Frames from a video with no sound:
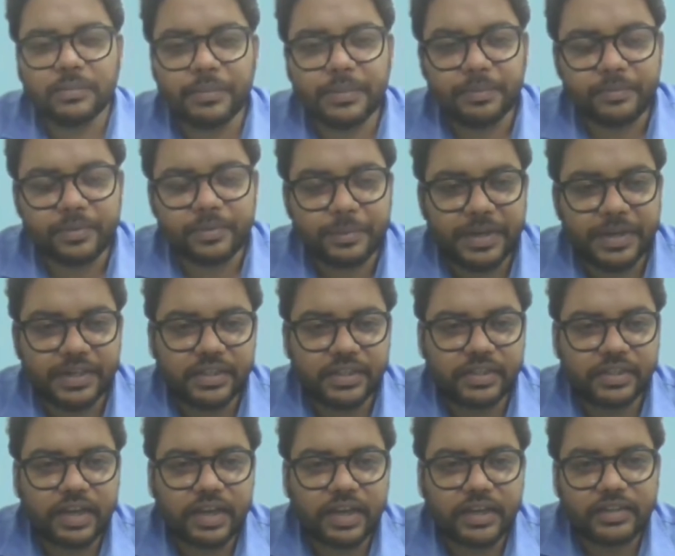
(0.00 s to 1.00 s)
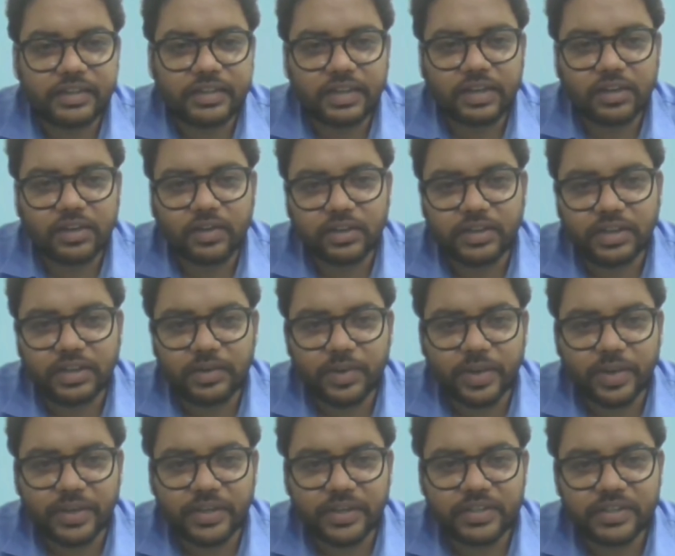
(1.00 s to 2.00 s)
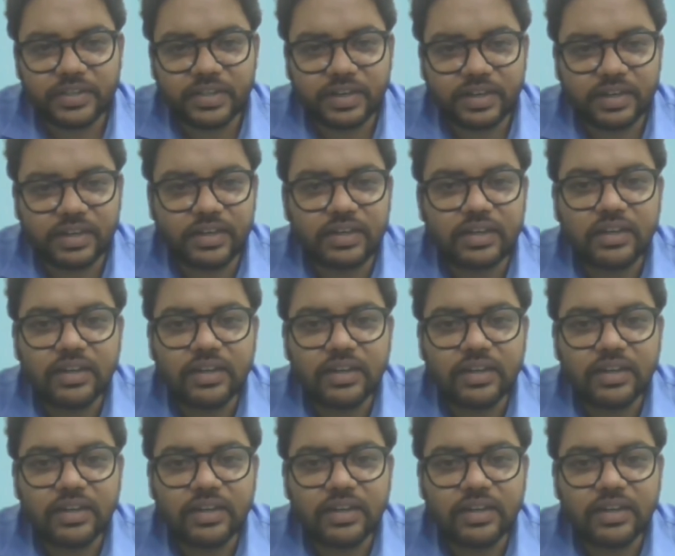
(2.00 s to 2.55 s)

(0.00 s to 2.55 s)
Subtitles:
for patiently answering all the queries, and